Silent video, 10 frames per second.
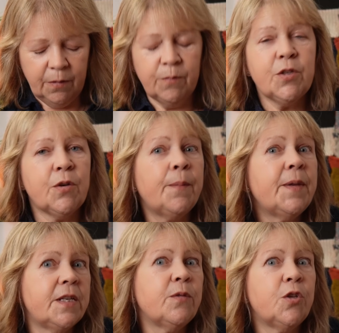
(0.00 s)
so I'm
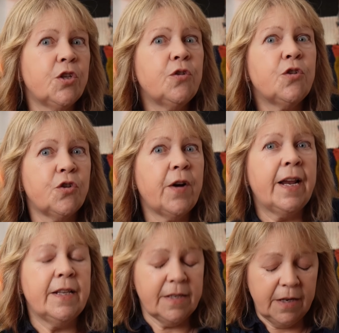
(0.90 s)
knitting with 2
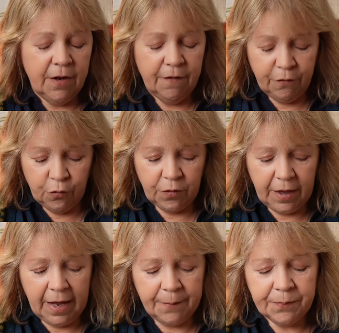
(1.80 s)
strands for
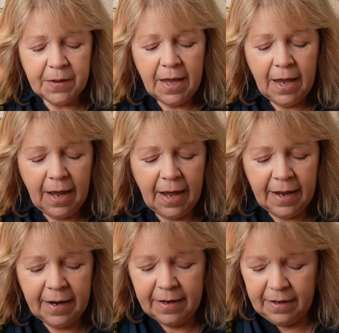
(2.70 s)
that,
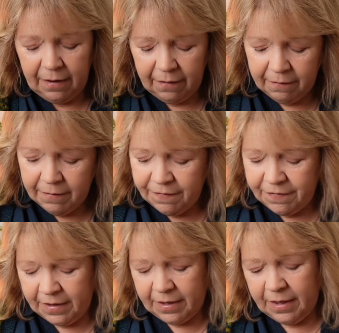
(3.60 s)
and I
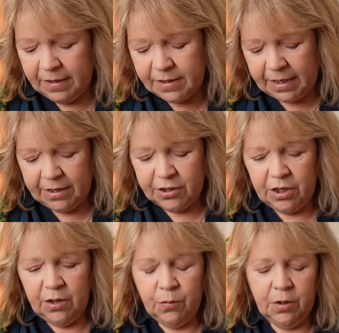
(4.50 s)
think it's
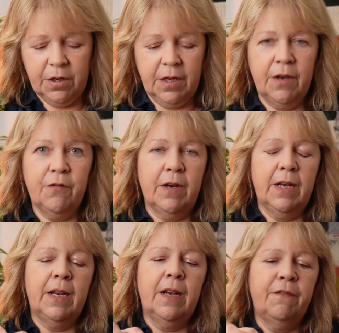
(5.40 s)
actually working
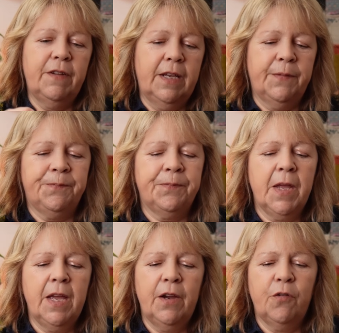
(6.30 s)
really lovely,
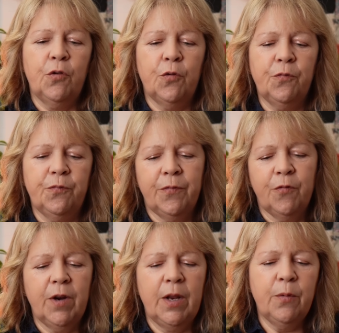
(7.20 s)
or
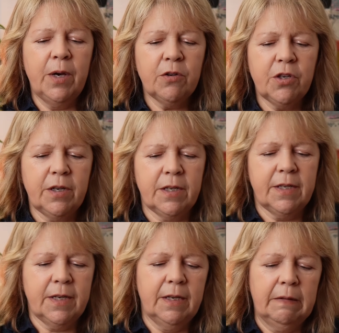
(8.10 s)
really well, should I
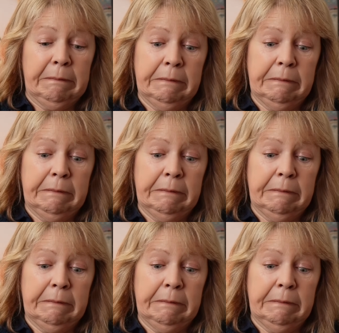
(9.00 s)
say.